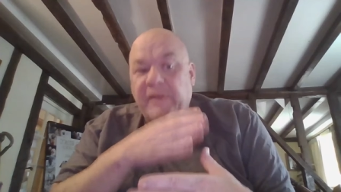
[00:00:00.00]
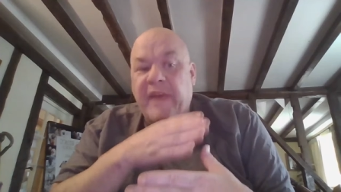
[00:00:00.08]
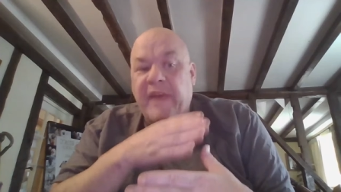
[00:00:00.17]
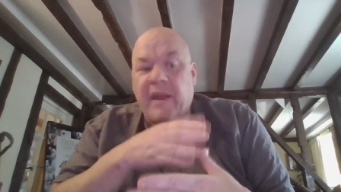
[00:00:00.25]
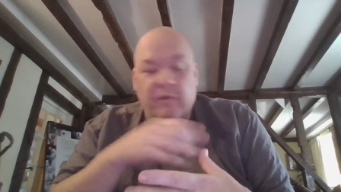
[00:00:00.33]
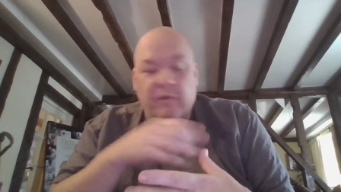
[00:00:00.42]

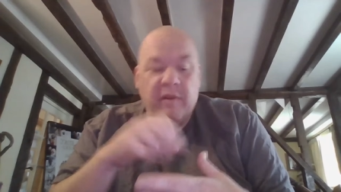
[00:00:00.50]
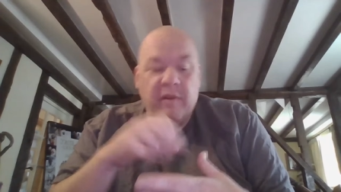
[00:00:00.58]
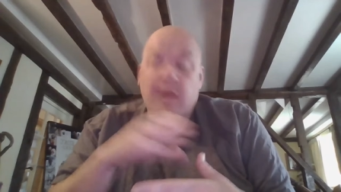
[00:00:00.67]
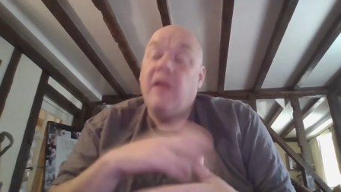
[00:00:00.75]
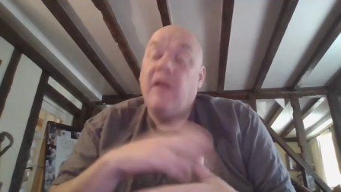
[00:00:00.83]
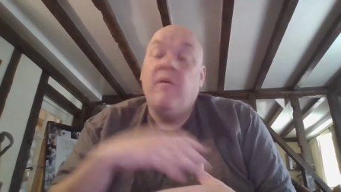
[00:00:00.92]
down.
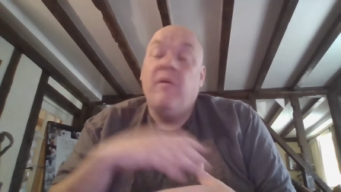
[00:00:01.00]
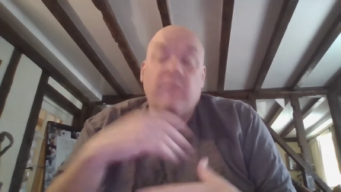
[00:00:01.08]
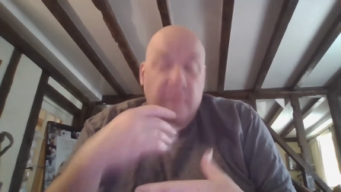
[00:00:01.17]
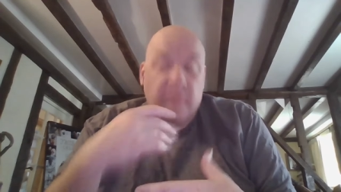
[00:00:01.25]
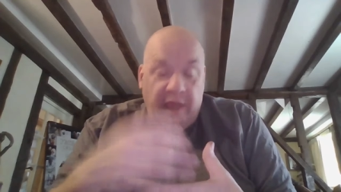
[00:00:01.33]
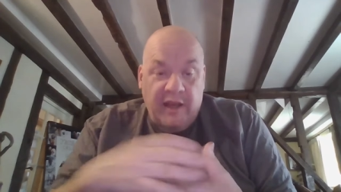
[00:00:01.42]

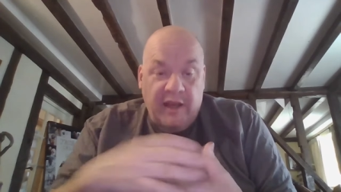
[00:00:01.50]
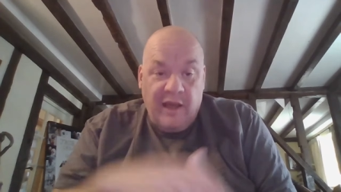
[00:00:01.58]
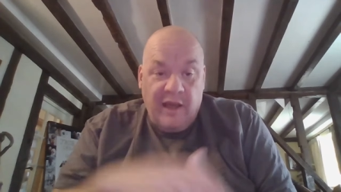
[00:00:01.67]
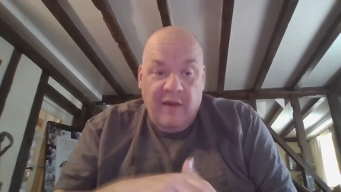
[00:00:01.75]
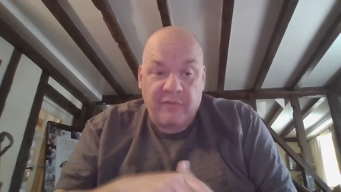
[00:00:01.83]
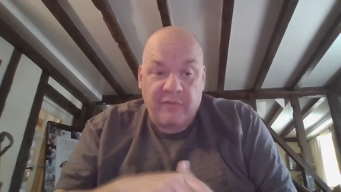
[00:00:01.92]
That
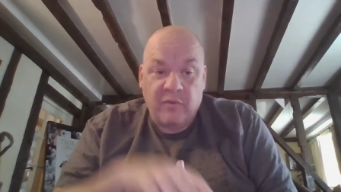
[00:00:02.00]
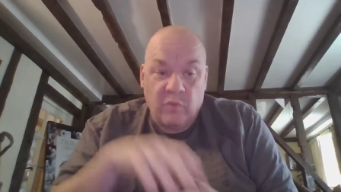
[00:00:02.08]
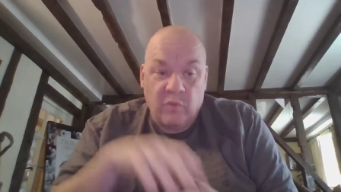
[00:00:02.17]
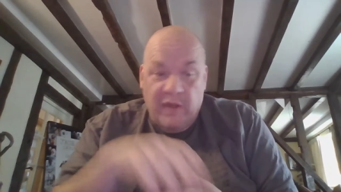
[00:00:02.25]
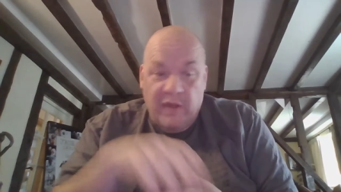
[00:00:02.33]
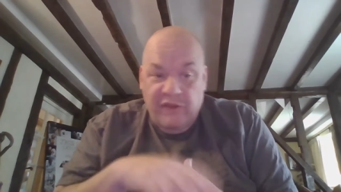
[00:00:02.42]
glove
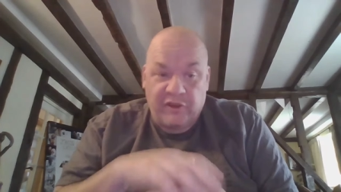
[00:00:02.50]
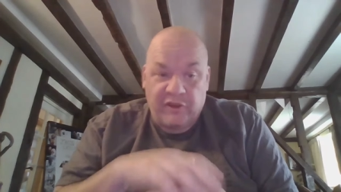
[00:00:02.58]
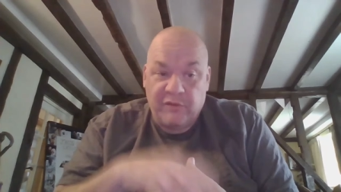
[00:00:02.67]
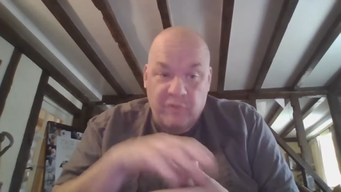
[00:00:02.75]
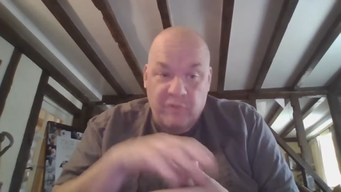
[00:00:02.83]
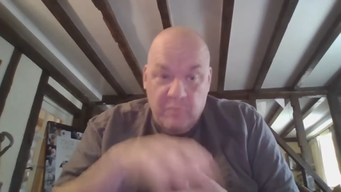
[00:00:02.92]
will actually
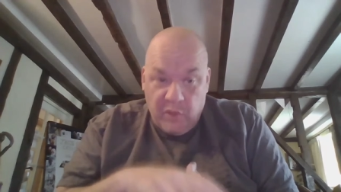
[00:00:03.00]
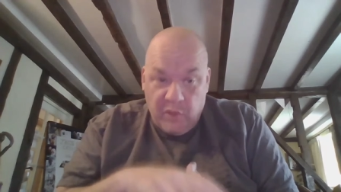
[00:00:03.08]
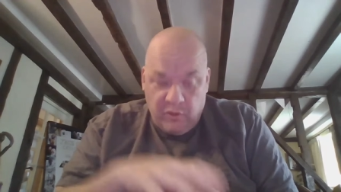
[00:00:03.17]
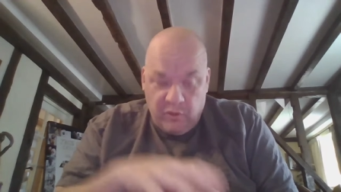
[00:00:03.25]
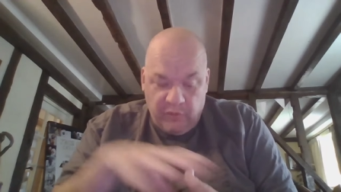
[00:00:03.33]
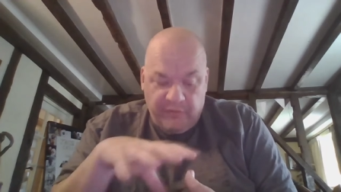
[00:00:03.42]

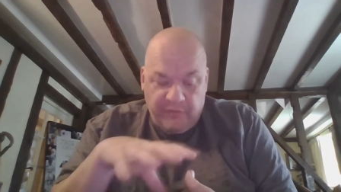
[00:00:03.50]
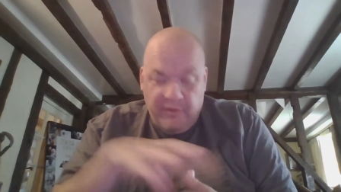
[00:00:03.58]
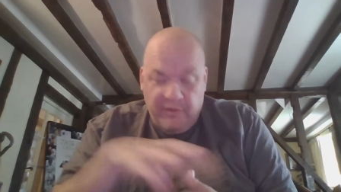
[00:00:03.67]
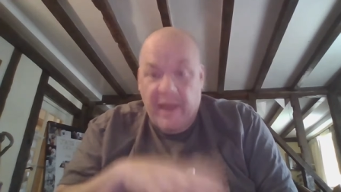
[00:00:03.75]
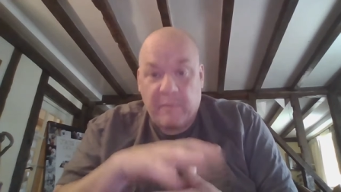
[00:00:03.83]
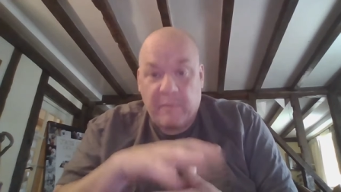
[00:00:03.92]
remove
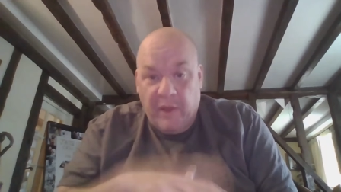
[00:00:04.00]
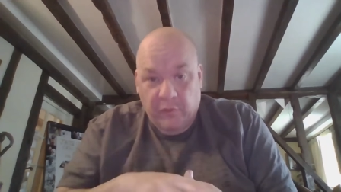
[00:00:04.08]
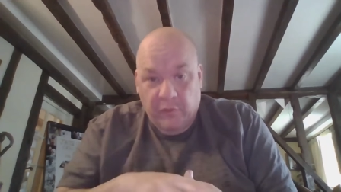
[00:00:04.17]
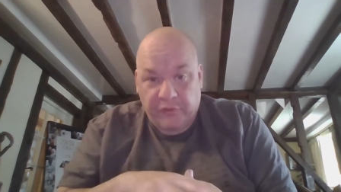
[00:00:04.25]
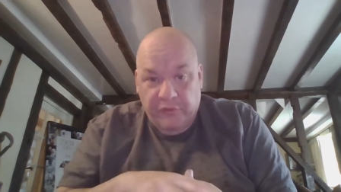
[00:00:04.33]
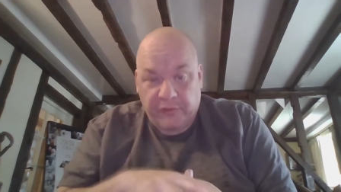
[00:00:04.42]
that
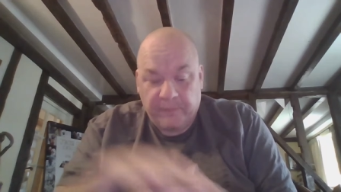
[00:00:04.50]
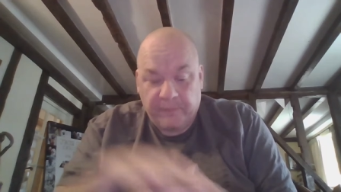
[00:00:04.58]
pulse.